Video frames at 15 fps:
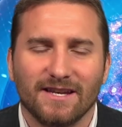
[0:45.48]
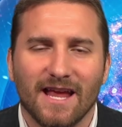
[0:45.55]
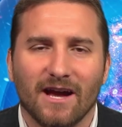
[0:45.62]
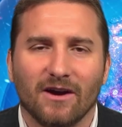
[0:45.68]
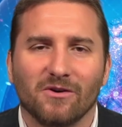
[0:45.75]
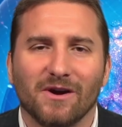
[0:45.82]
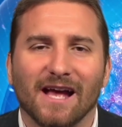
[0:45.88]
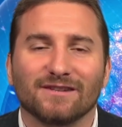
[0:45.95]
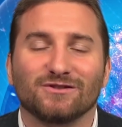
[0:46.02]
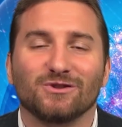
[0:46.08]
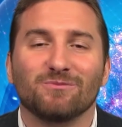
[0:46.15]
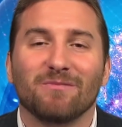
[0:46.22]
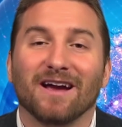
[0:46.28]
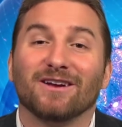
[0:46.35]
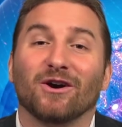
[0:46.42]
Now, as
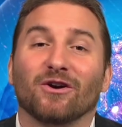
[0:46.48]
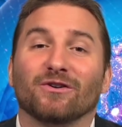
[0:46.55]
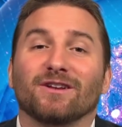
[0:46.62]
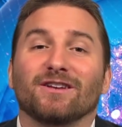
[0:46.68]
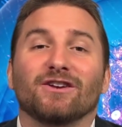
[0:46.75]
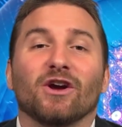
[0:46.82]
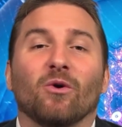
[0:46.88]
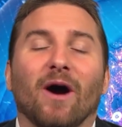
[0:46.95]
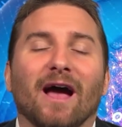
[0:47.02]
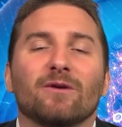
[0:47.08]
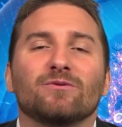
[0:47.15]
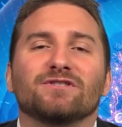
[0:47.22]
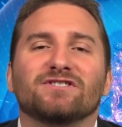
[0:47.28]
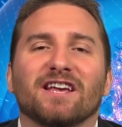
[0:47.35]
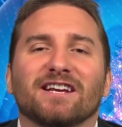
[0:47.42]
you might already know, I
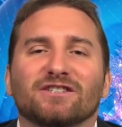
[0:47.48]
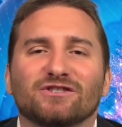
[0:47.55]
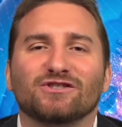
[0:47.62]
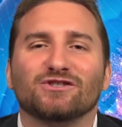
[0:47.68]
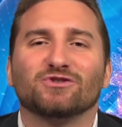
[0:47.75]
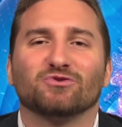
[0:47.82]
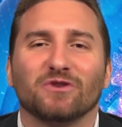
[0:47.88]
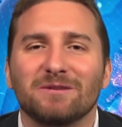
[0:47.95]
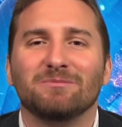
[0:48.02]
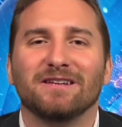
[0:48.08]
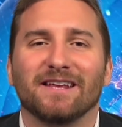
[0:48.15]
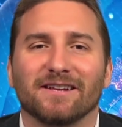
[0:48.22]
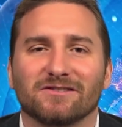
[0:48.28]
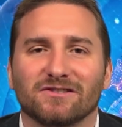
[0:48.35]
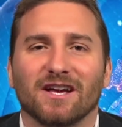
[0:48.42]
was
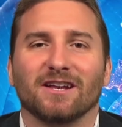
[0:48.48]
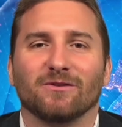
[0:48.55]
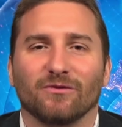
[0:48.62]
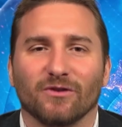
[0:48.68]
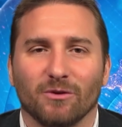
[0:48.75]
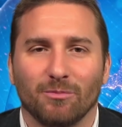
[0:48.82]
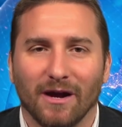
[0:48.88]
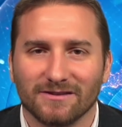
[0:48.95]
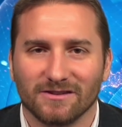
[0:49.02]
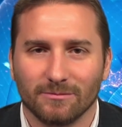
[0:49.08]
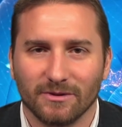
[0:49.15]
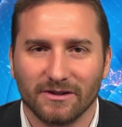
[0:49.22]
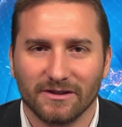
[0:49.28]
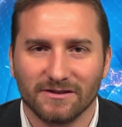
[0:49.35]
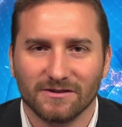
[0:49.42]
extremely excited for the
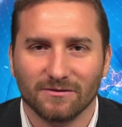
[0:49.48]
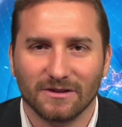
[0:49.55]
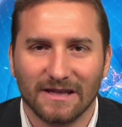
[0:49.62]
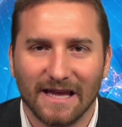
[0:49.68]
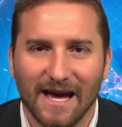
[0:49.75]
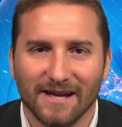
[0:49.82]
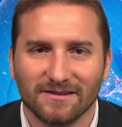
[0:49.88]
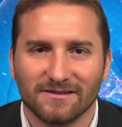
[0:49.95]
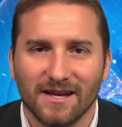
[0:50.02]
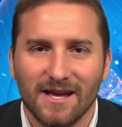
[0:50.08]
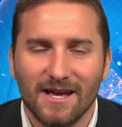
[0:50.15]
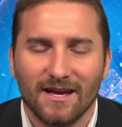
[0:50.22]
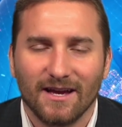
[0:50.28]
possibilities of glass,